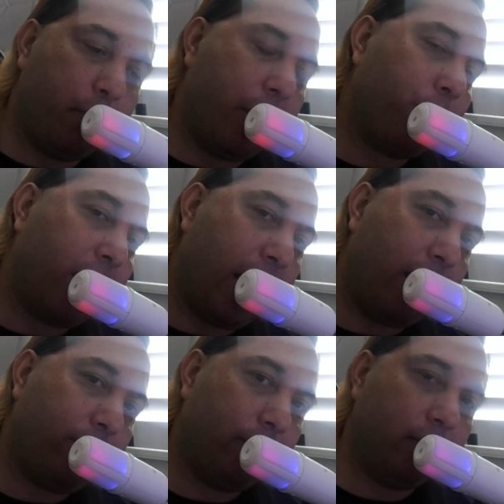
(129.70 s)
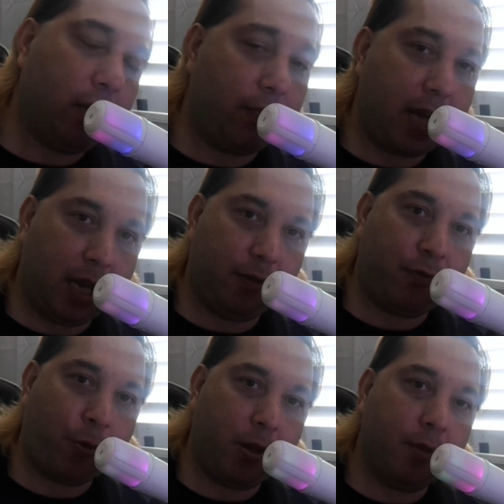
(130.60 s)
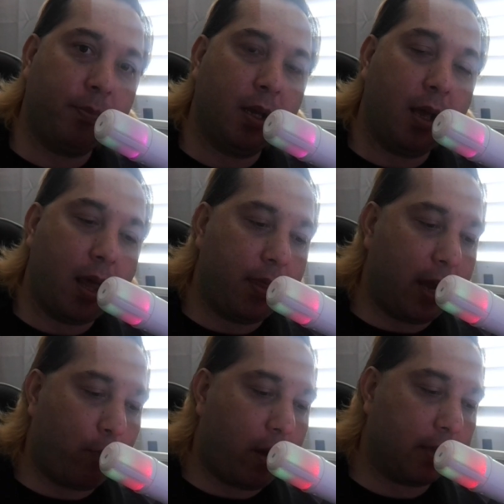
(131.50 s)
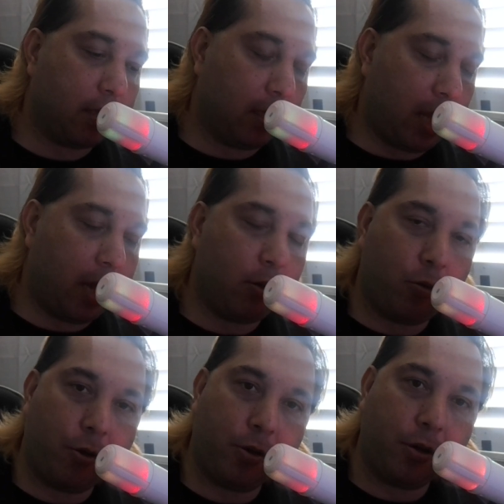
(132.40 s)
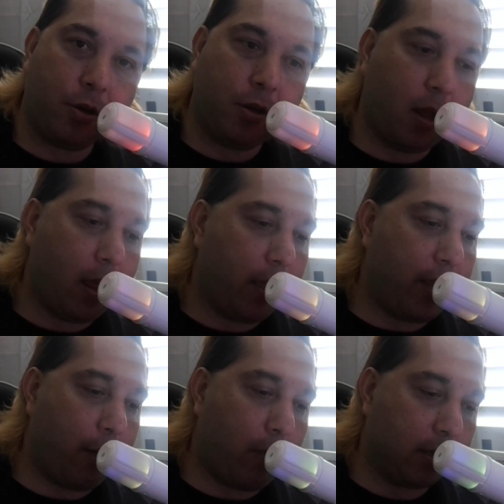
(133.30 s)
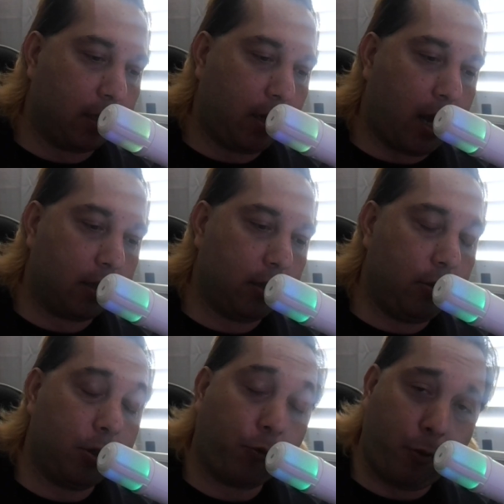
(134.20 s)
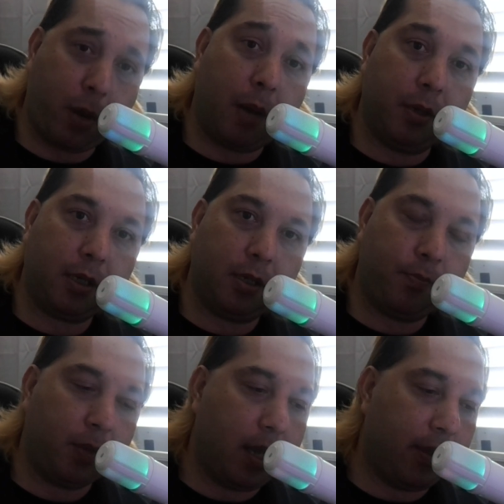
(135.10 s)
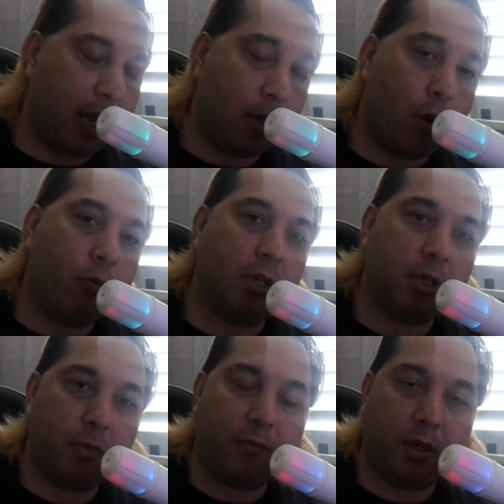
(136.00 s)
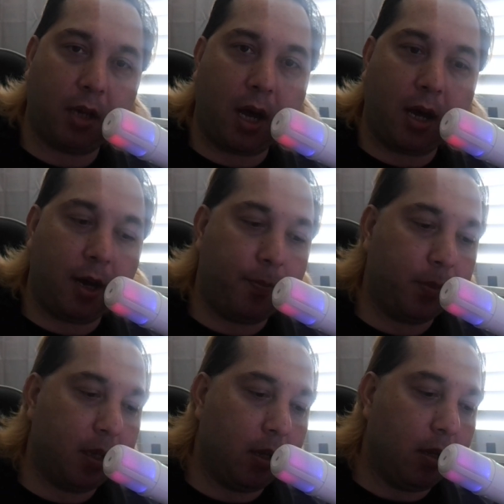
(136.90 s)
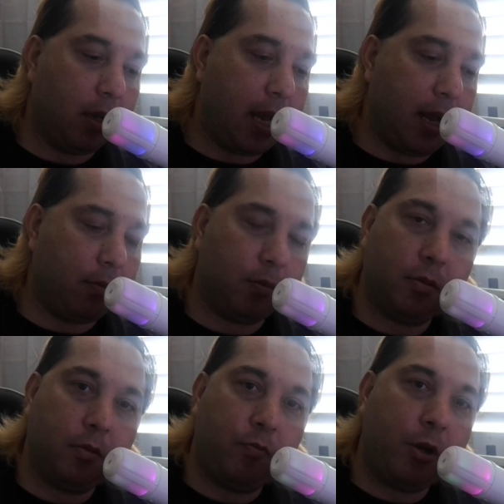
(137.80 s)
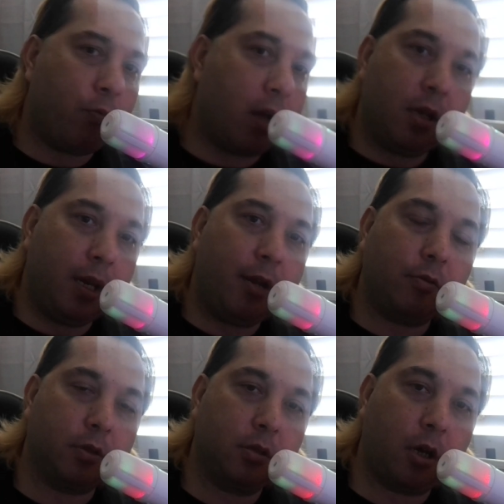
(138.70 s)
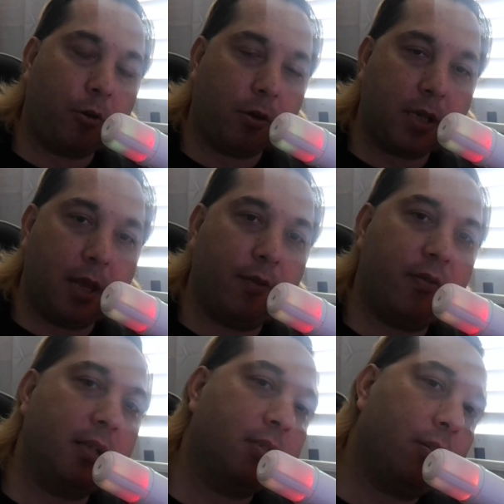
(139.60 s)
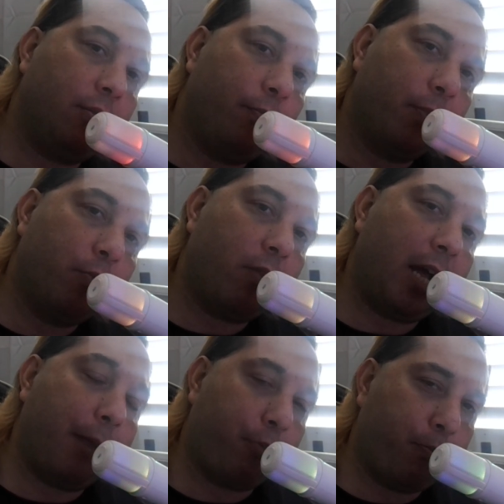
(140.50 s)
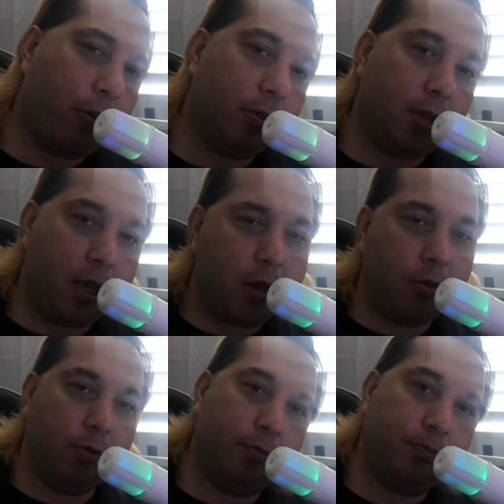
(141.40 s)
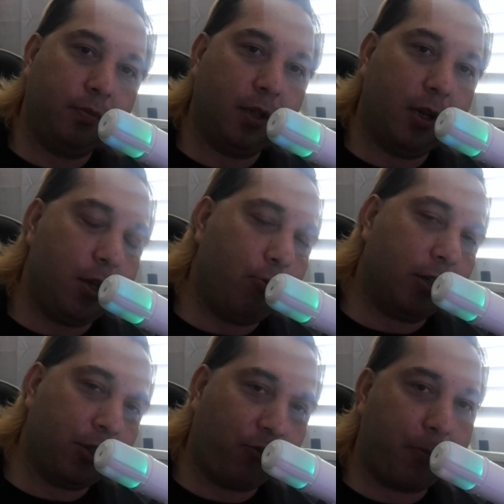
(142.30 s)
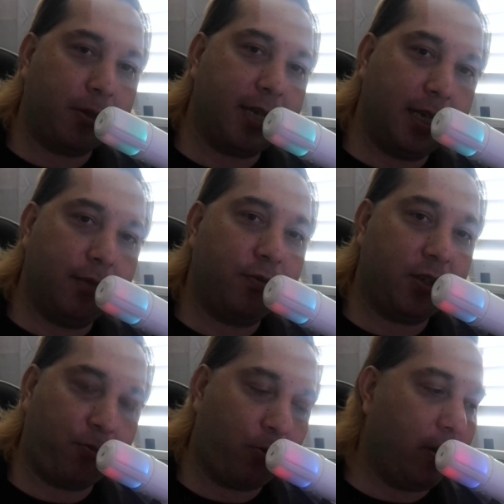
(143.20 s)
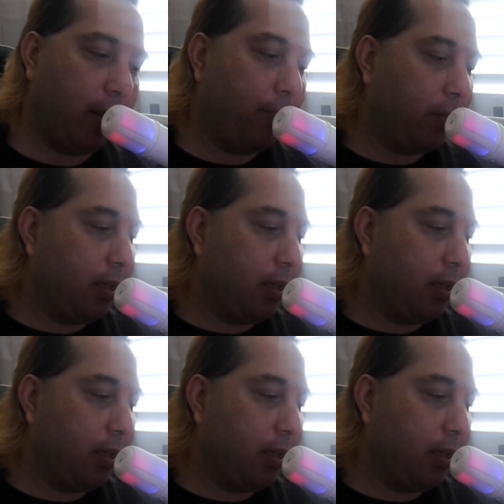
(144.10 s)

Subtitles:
The better half of California that wants law and order, that wants a constitutional republic, that no one is above the law, and we don't want illegals on our side of the fence. So, what I propose to you, U.S. Representative Chip Roy,